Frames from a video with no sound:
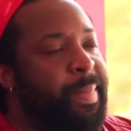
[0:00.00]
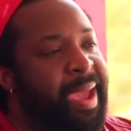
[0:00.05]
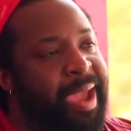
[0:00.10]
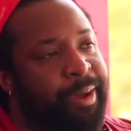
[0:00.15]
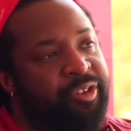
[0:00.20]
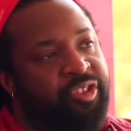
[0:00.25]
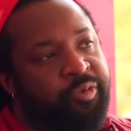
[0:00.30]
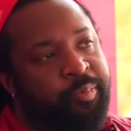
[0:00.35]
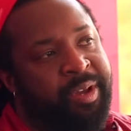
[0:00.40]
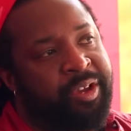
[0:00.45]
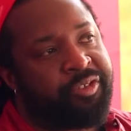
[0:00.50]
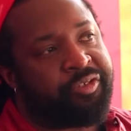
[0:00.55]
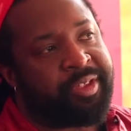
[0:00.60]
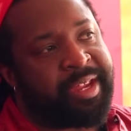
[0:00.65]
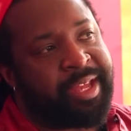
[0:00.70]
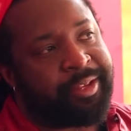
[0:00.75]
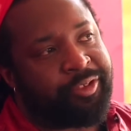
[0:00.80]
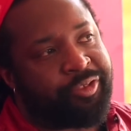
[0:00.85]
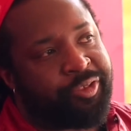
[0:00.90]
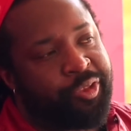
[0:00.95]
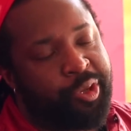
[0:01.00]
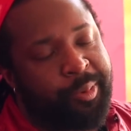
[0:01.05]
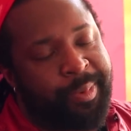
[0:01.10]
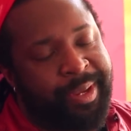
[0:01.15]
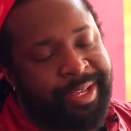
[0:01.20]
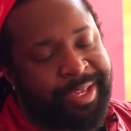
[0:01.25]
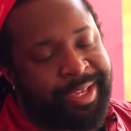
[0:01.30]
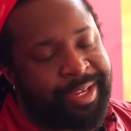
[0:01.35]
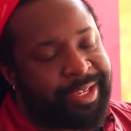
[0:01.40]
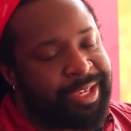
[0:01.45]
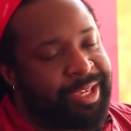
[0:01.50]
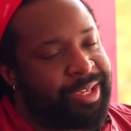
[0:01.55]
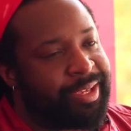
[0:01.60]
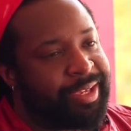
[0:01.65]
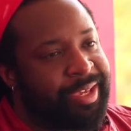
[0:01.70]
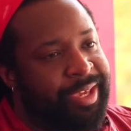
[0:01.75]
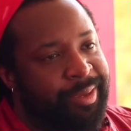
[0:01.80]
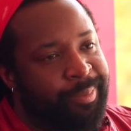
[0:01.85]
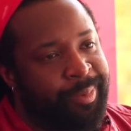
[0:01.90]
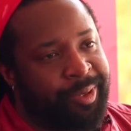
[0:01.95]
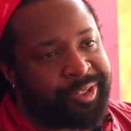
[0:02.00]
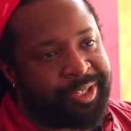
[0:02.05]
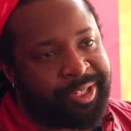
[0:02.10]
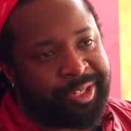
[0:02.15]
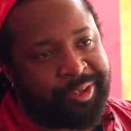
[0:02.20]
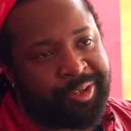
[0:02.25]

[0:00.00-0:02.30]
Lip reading: response to that is nobody can kick me out of the